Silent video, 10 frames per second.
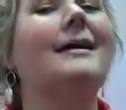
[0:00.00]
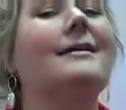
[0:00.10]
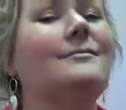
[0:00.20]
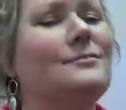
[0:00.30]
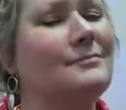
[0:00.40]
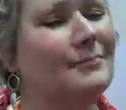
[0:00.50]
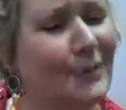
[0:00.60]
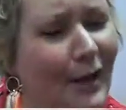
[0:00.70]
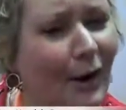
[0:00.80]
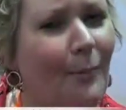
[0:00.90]

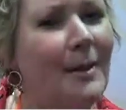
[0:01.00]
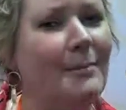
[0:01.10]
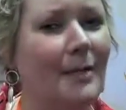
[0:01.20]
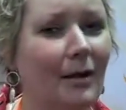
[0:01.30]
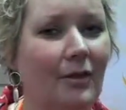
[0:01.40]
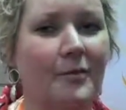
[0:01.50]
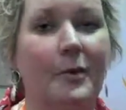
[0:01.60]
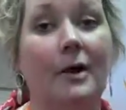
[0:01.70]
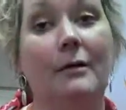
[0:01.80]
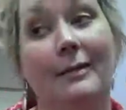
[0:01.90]
and, be middle of the road.